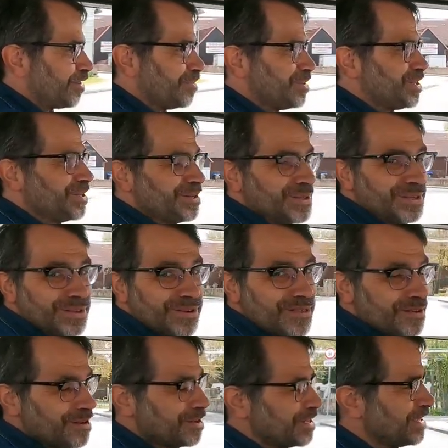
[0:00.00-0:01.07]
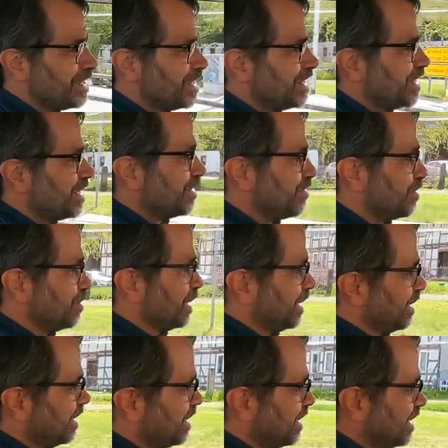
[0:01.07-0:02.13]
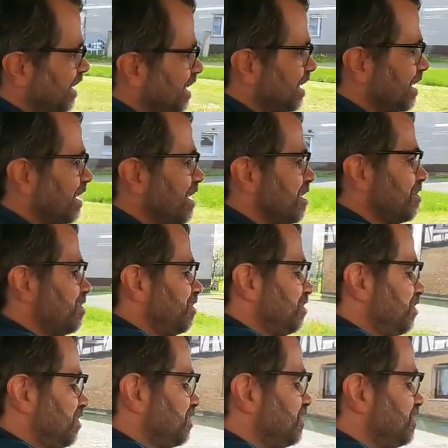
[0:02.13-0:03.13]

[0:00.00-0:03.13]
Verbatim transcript: from two to third, if you will. Um,